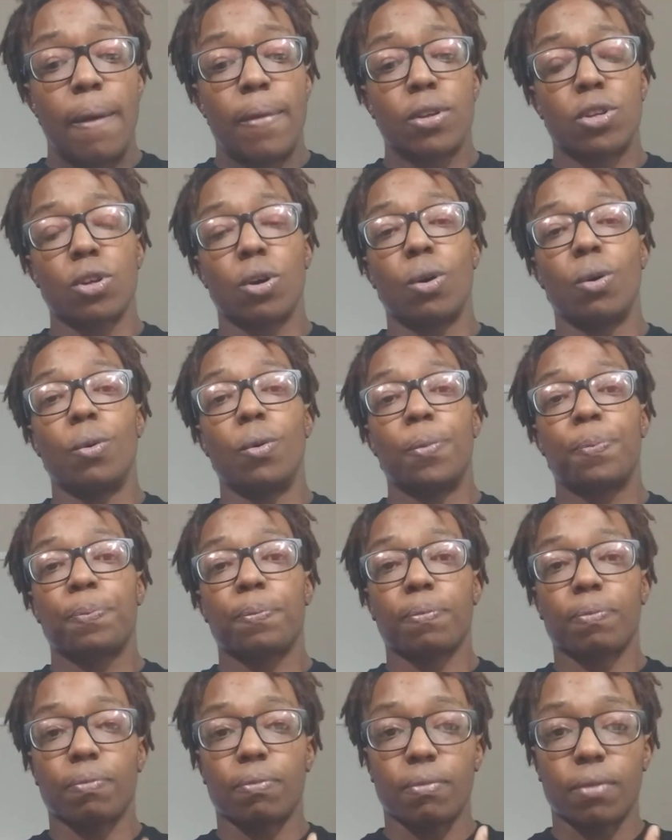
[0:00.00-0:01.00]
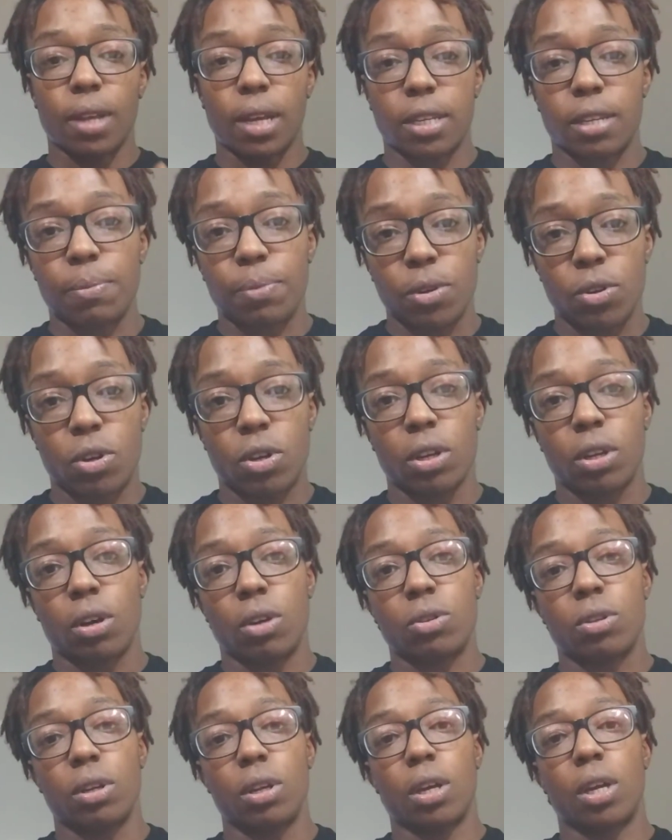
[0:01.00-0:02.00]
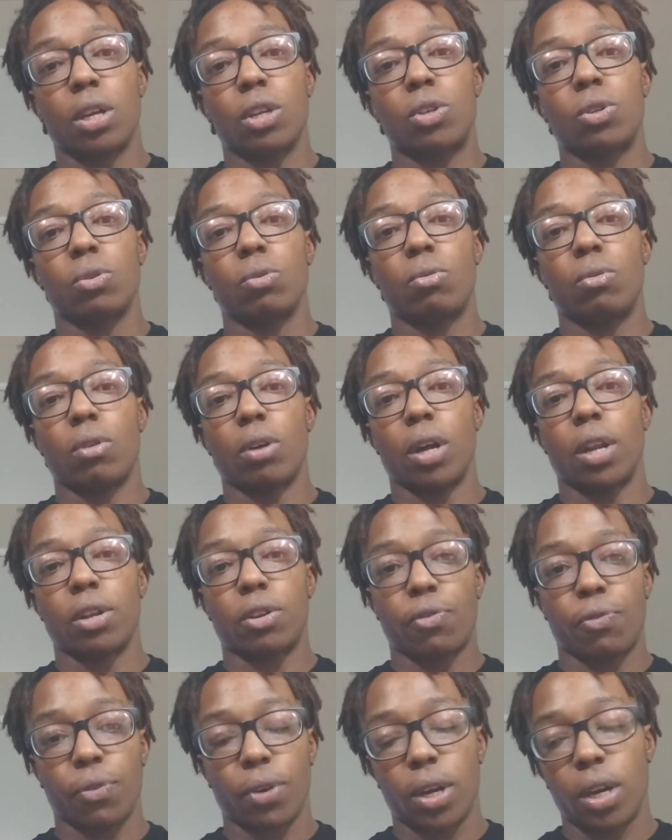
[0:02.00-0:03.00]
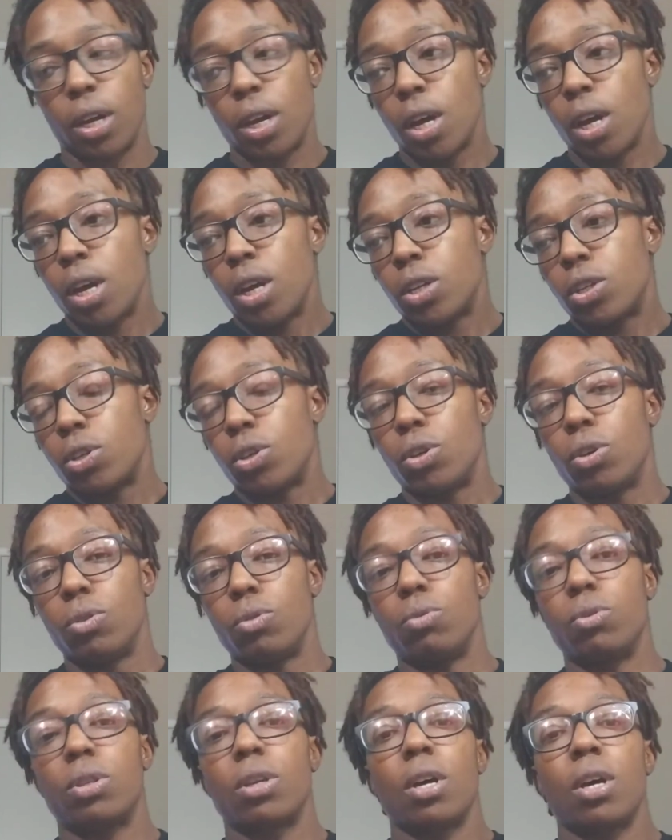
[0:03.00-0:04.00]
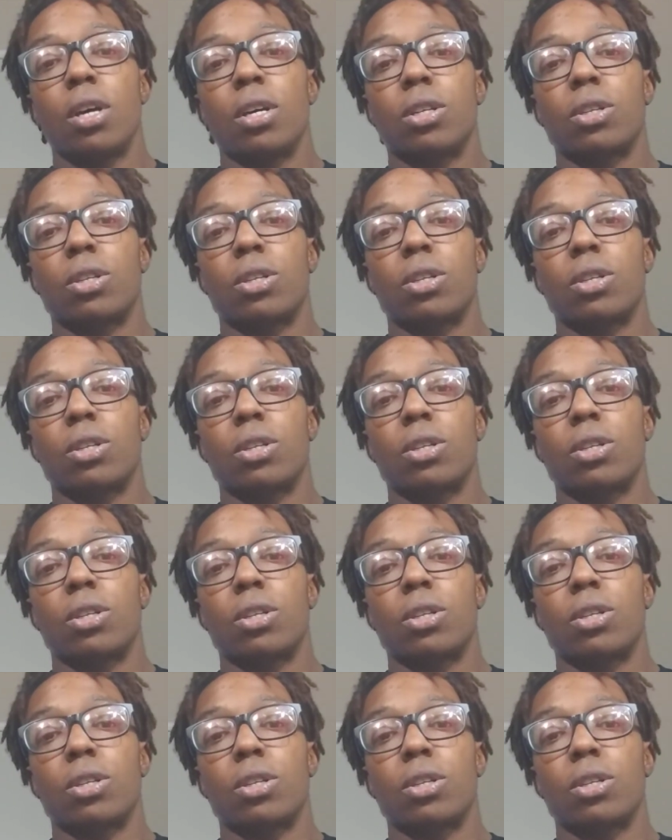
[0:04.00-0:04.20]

So that's something you could also look into, and it's free to use.